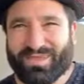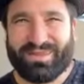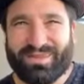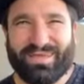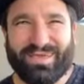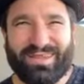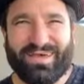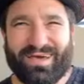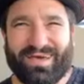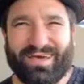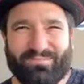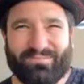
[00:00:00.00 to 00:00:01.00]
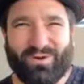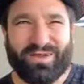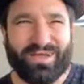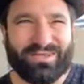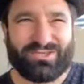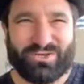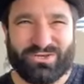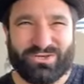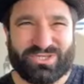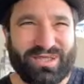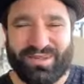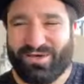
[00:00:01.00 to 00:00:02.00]
And in
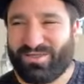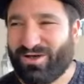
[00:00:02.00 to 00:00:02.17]
Shushan, you know,